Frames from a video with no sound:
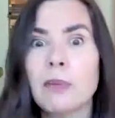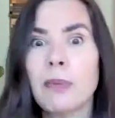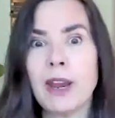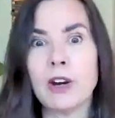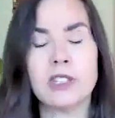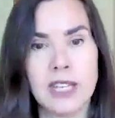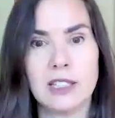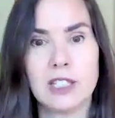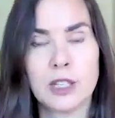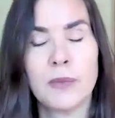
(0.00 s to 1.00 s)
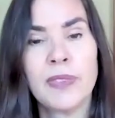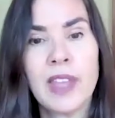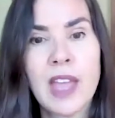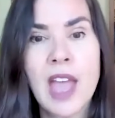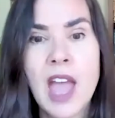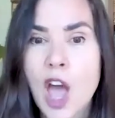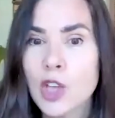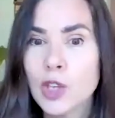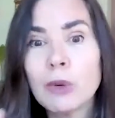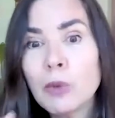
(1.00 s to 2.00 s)
parents' needs.
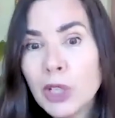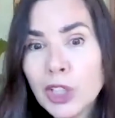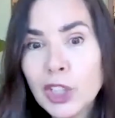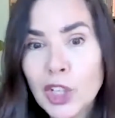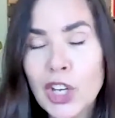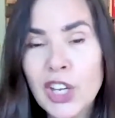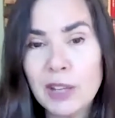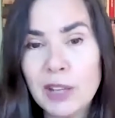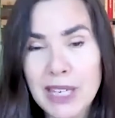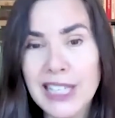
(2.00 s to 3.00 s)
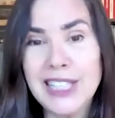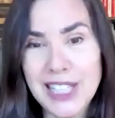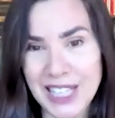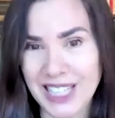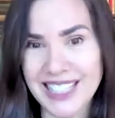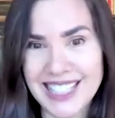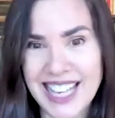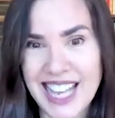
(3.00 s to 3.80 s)
So we're really good at meeting needs.